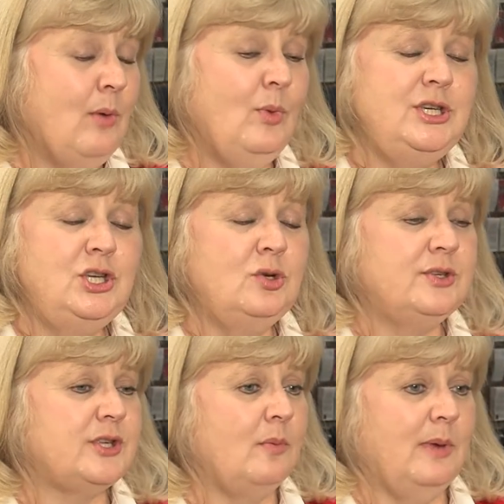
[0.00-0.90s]
And we do
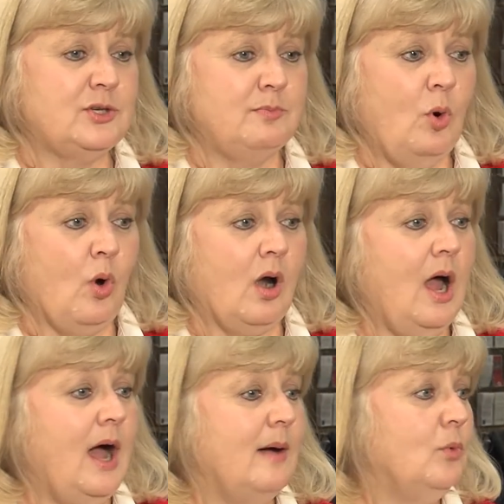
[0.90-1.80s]
so much more.
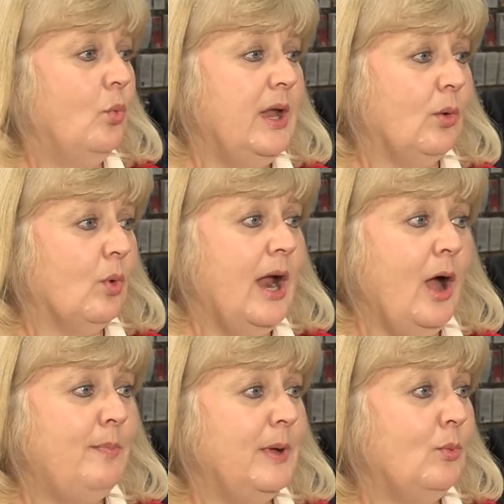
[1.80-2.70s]
We're
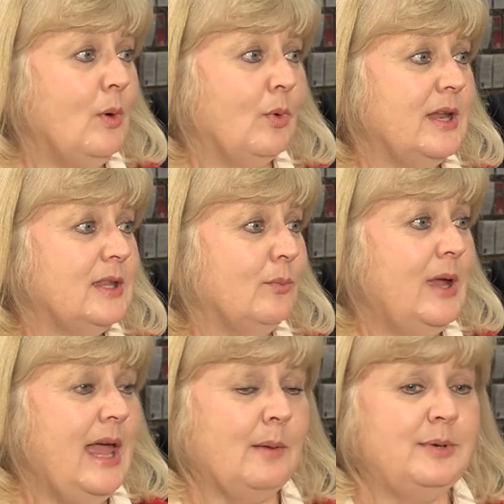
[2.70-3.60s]
helping.
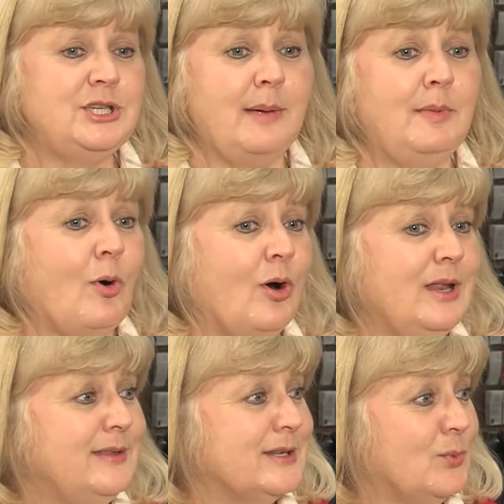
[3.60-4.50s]
We had a pajama
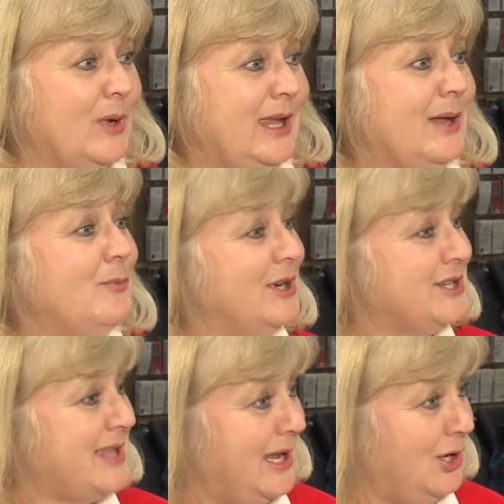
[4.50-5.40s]
party this weekend, which
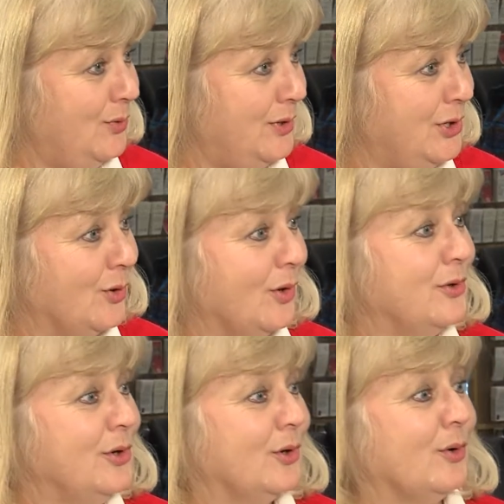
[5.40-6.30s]
thank you to
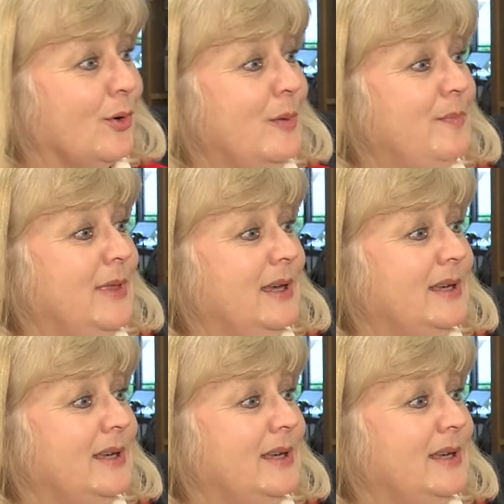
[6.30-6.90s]
your group that